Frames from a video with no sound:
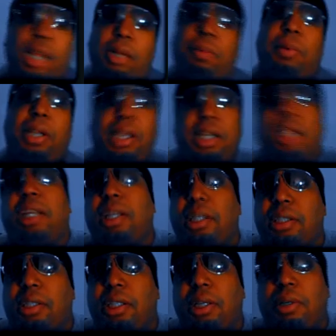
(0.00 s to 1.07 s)

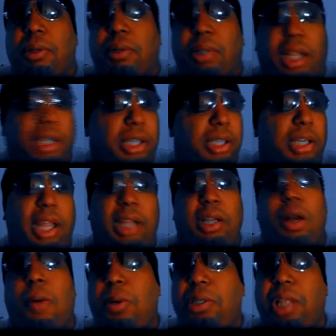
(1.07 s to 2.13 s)
like
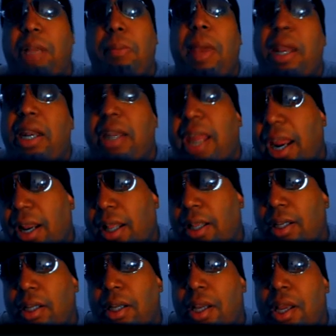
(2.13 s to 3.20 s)
metadata.
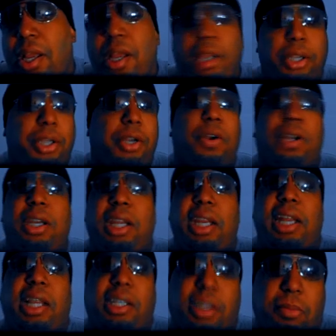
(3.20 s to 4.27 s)
You're going to
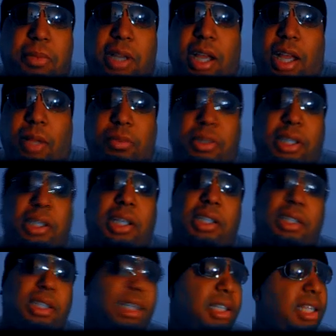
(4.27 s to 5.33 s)
need that sometimes. It
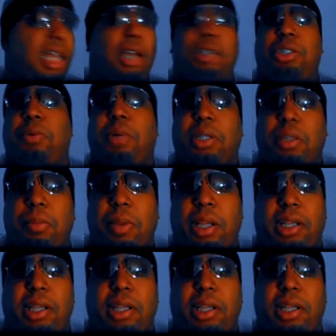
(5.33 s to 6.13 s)
tells you what type